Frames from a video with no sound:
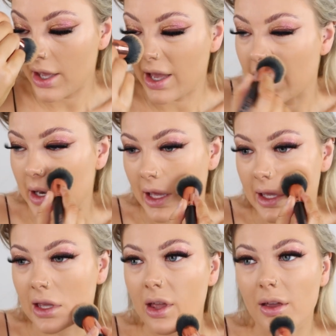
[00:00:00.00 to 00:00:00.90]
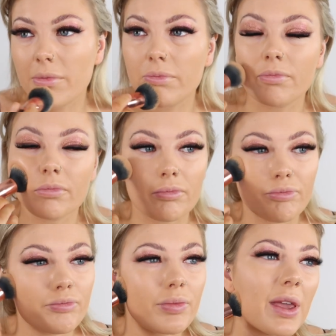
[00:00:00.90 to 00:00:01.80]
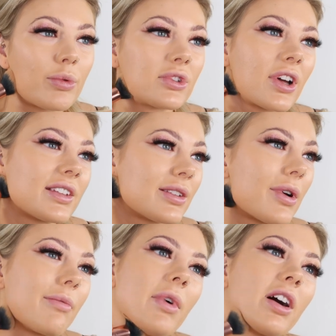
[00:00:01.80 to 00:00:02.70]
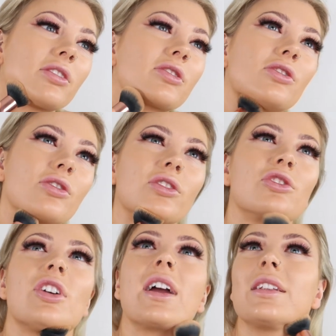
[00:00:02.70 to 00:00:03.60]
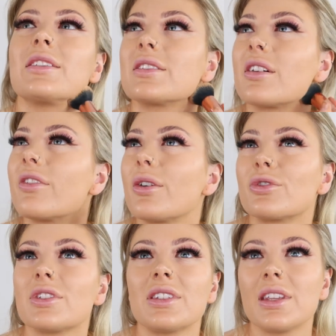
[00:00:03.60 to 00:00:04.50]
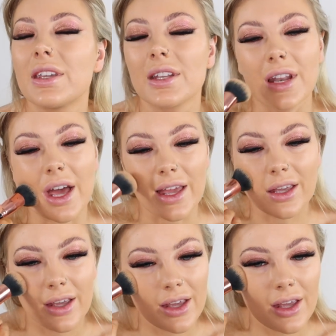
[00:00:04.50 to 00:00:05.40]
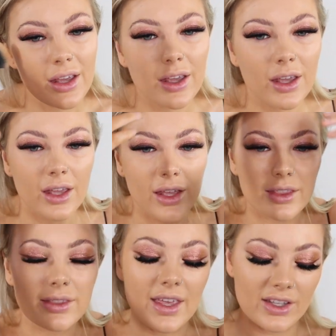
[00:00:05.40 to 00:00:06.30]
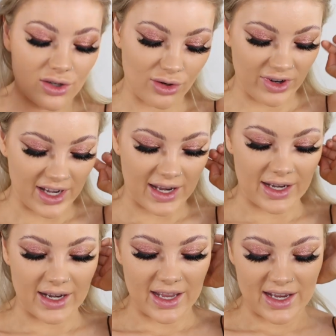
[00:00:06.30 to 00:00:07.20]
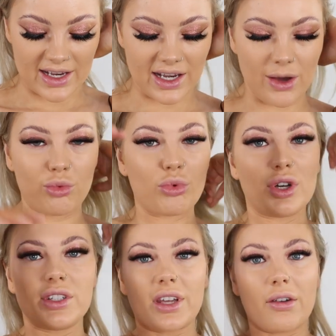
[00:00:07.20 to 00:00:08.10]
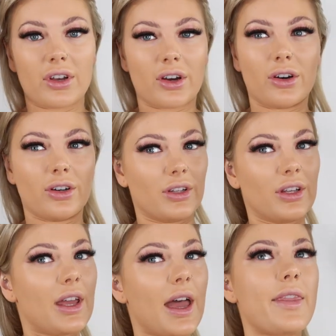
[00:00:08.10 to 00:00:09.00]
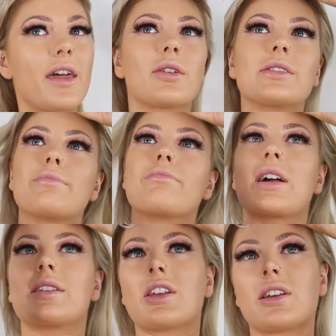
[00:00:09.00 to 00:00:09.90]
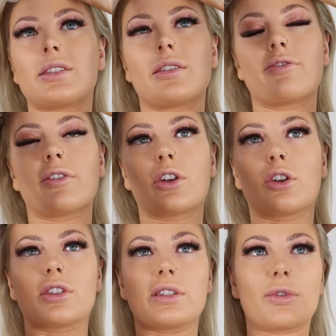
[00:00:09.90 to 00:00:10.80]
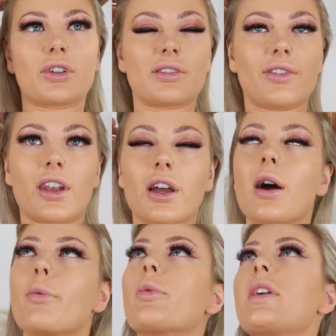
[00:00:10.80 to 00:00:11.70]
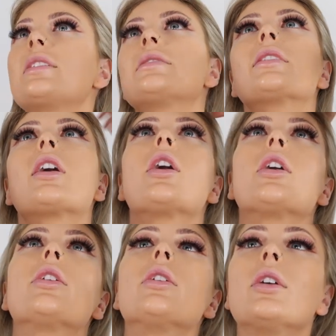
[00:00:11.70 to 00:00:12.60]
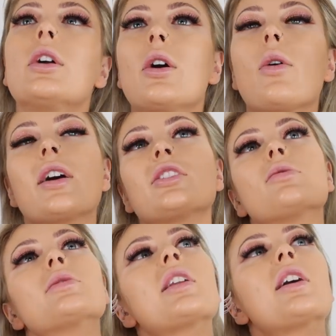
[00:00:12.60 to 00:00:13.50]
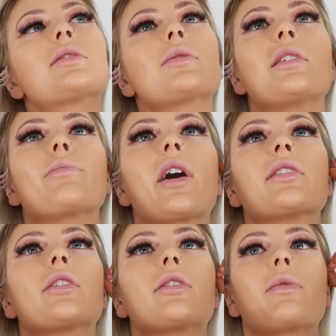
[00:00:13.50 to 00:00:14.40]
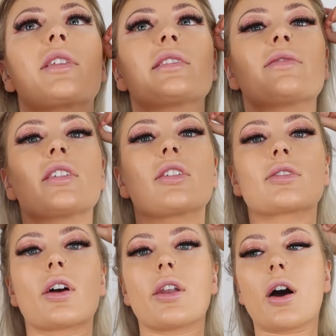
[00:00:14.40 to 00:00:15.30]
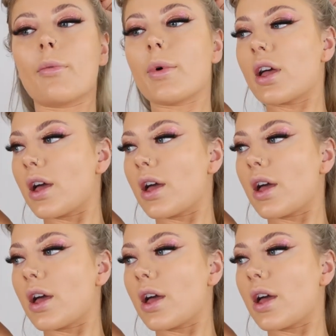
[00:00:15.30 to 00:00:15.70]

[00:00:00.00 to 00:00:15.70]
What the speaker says: and like people started to wear masks on the train and stuff, I was just thinking like, there's not really any need, like what is going on? And then I was in Manchester for a Glossy Box event a couple weeks ago. Actually, it was last week, but I don't know when this video is going up.